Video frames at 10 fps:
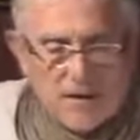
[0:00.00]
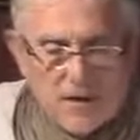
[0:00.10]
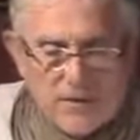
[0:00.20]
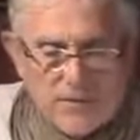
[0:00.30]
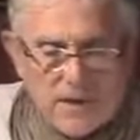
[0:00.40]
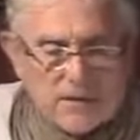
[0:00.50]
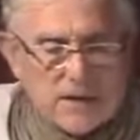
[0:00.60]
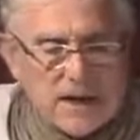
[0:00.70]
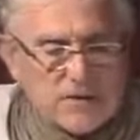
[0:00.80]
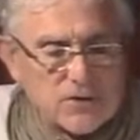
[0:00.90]
of the
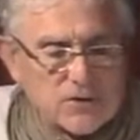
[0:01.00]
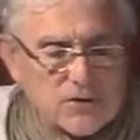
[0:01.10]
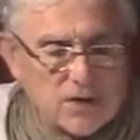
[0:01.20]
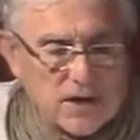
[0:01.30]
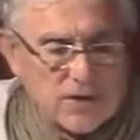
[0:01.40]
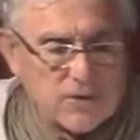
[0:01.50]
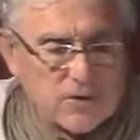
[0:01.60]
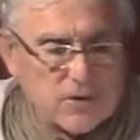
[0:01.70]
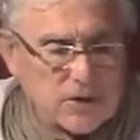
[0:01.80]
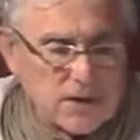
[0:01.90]
International Society for
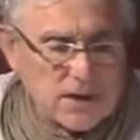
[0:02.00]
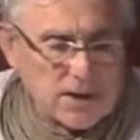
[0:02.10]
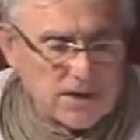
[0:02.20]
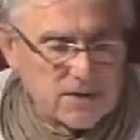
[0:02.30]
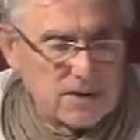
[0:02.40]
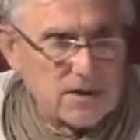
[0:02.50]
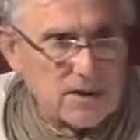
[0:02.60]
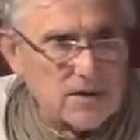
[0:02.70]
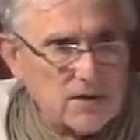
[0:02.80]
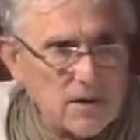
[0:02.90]
Krishna Consciousness
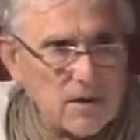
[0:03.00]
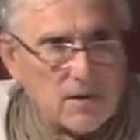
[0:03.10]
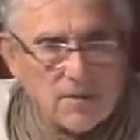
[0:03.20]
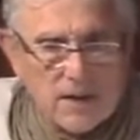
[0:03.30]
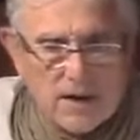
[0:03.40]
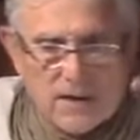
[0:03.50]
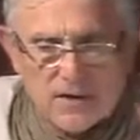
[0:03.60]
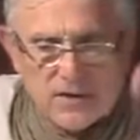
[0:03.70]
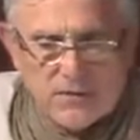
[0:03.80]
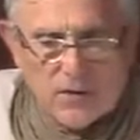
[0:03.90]
and
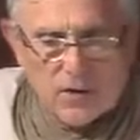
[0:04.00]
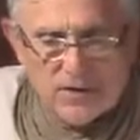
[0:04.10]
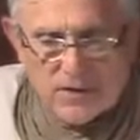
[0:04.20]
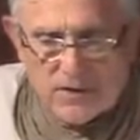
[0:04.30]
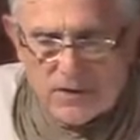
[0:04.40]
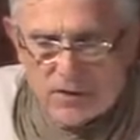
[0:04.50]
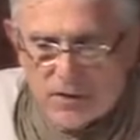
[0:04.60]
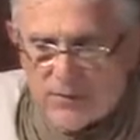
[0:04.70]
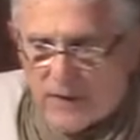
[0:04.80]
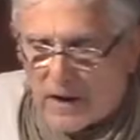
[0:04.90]
his very
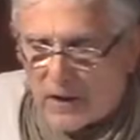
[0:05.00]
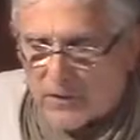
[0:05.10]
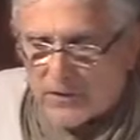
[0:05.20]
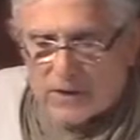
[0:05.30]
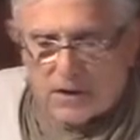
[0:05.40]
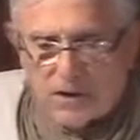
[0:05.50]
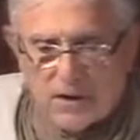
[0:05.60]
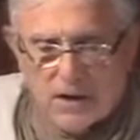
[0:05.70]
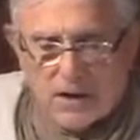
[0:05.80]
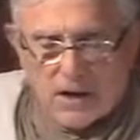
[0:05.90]
sincere followers here,
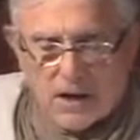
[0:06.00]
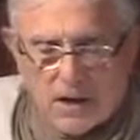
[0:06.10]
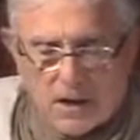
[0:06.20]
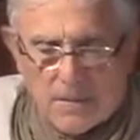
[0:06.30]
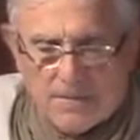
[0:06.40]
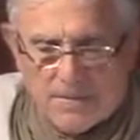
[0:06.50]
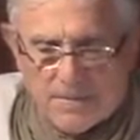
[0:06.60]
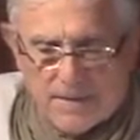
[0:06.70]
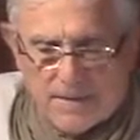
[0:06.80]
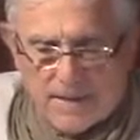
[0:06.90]
I
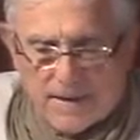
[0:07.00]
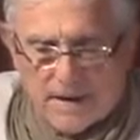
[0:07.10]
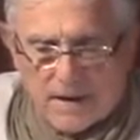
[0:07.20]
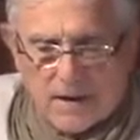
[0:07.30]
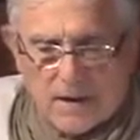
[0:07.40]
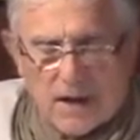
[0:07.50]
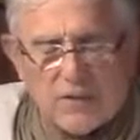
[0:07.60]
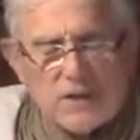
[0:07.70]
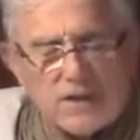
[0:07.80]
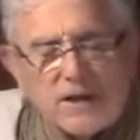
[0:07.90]

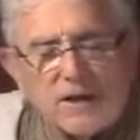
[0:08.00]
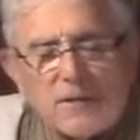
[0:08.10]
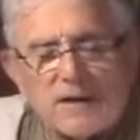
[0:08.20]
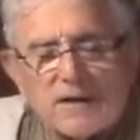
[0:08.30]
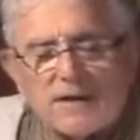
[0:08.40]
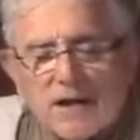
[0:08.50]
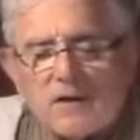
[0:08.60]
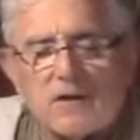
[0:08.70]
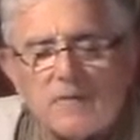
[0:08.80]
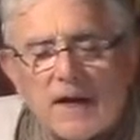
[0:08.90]
was thinking about the Ten
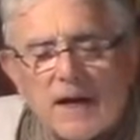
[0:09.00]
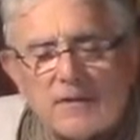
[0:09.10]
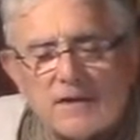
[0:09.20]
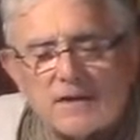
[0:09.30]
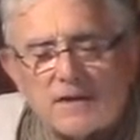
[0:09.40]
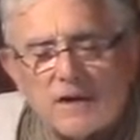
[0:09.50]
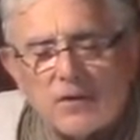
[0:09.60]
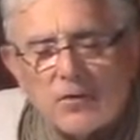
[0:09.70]
Commandments in a